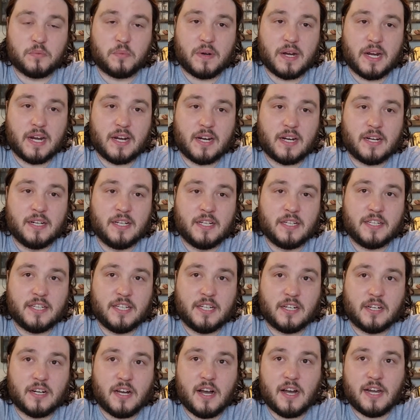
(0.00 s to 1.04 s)
where
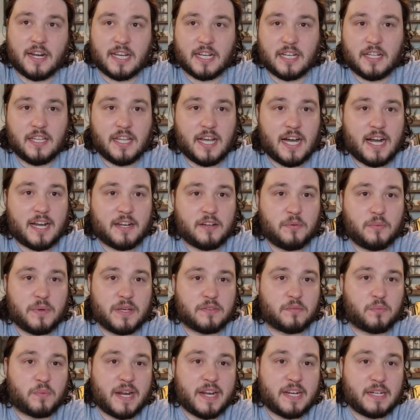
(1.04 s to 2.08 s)
you're on a clock
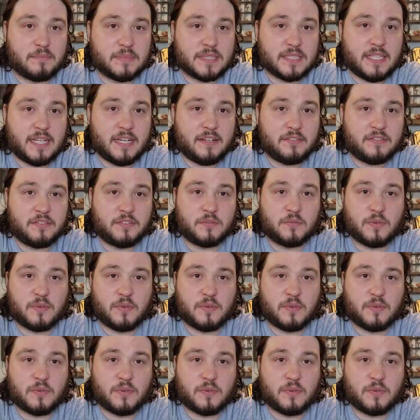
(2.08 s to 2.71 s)
with random stuff.